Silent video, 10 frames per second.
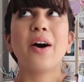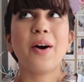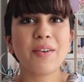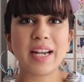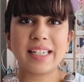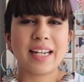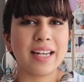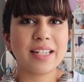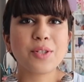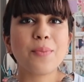Alright
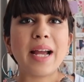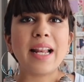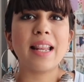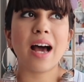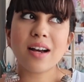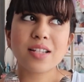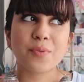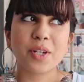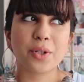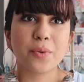guys, so my last
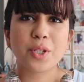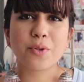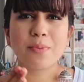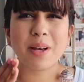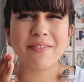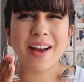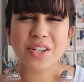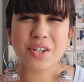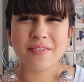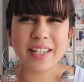video, which was my
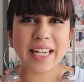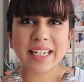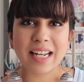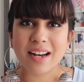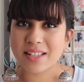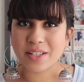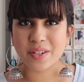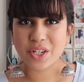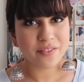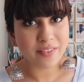fashion weekend classes
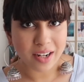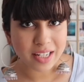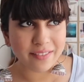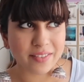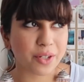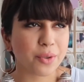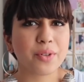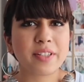with Shivangi video,